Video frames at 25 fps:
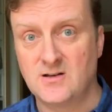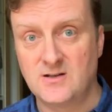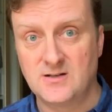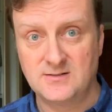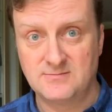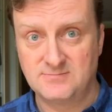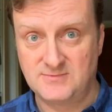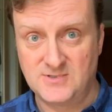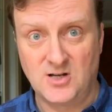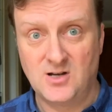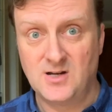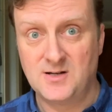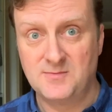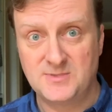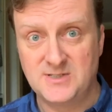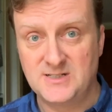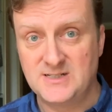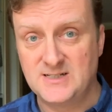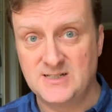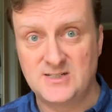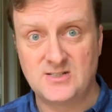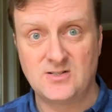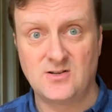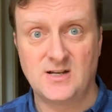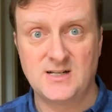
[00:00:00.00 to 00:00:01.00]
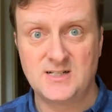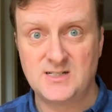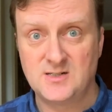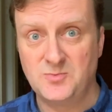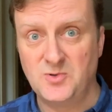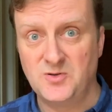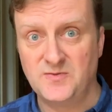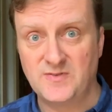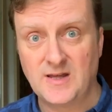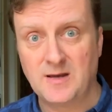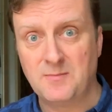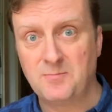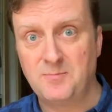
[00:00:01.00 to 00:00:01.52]
time to decide to
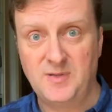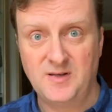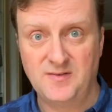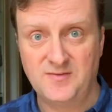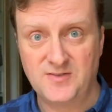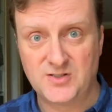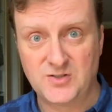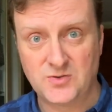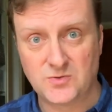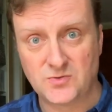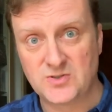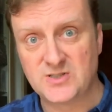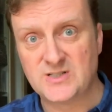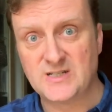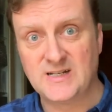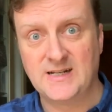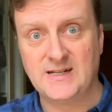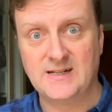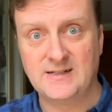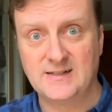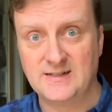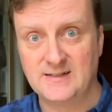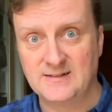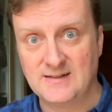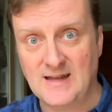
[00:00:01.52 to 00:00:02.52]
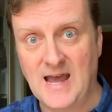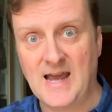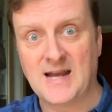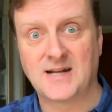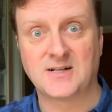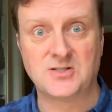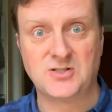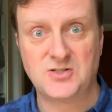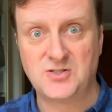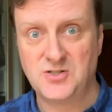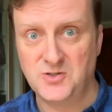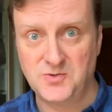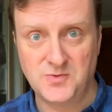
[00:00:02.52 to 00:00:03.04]
move that pivotal scene in
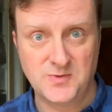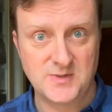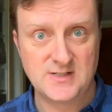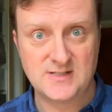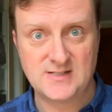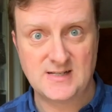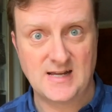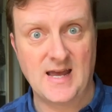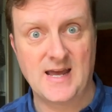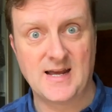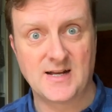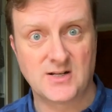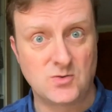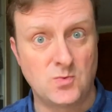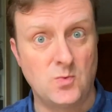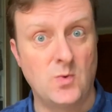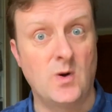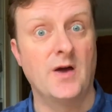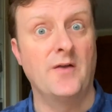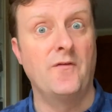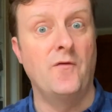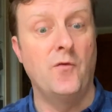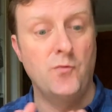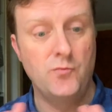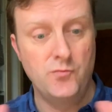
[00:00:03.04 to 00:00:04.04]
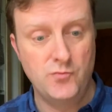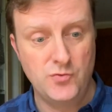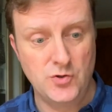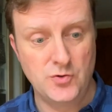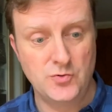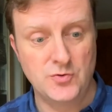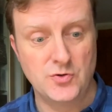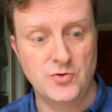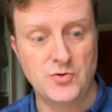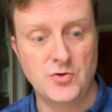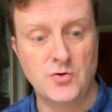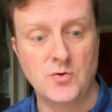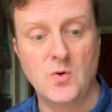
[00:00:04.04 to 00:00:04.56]
Act 2 into Act 1. No,
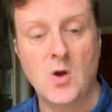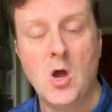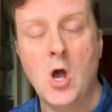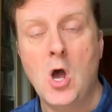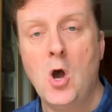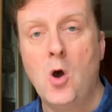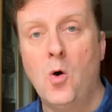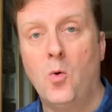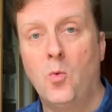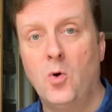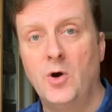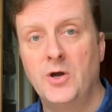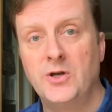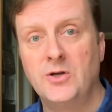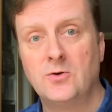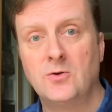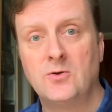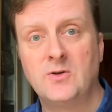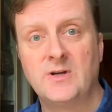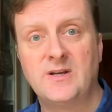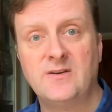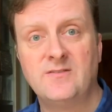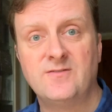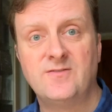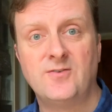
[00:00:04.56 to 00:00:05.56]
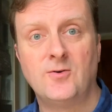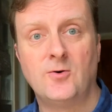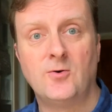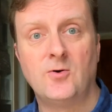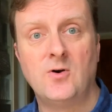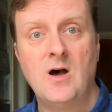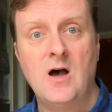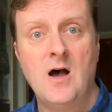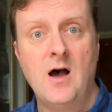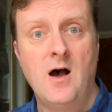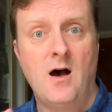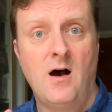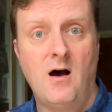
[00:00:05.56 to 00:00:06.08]
no, no. What you're looking for
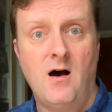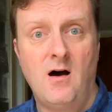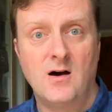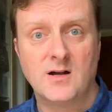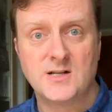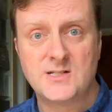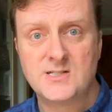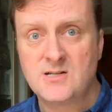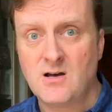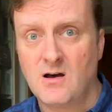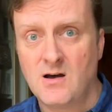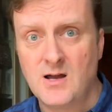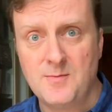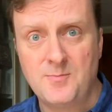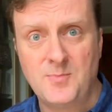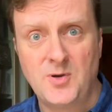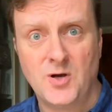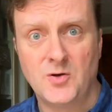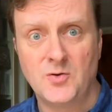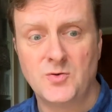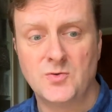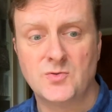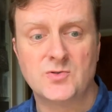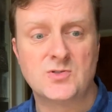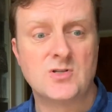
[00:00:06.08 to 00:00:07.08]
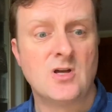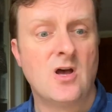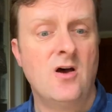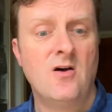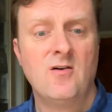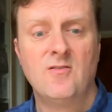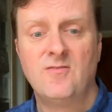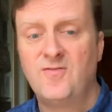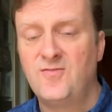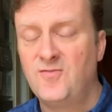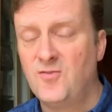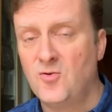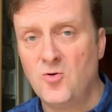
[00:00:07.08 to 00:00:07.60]
are typos,
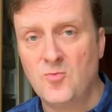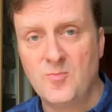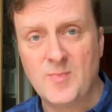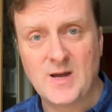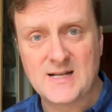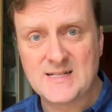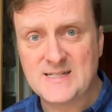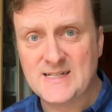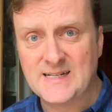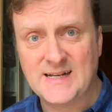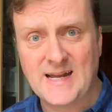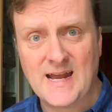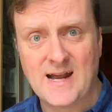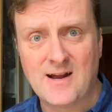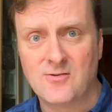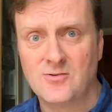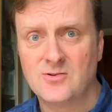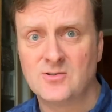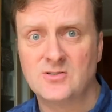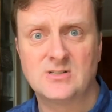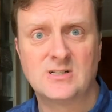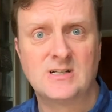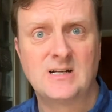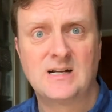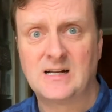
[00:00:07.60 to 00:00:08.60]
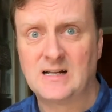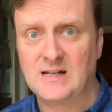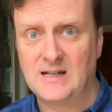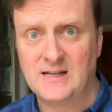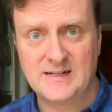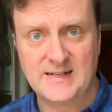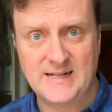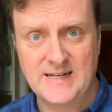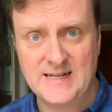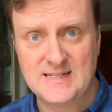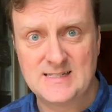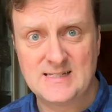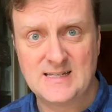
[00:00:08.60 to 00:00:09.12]
formatting errors,
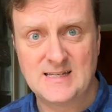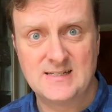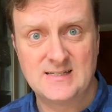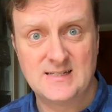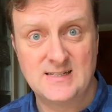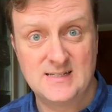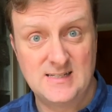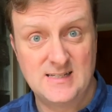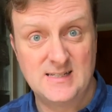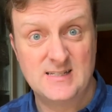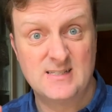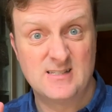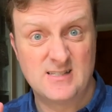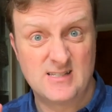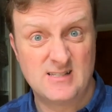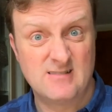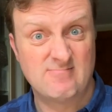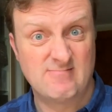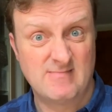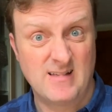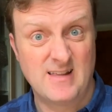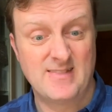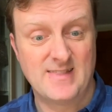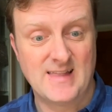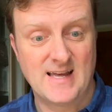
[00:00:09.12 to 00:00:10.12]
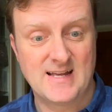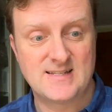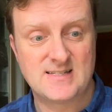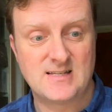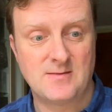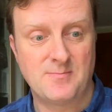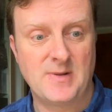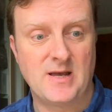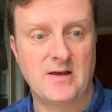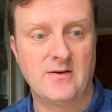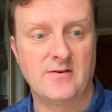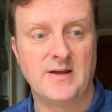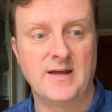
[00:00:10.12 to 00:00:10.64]
clunky sentences, and, and that's
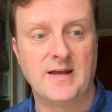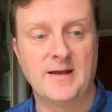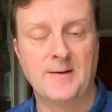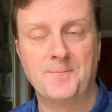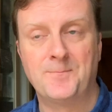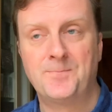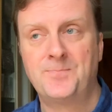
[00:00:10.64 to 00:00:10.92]
about it.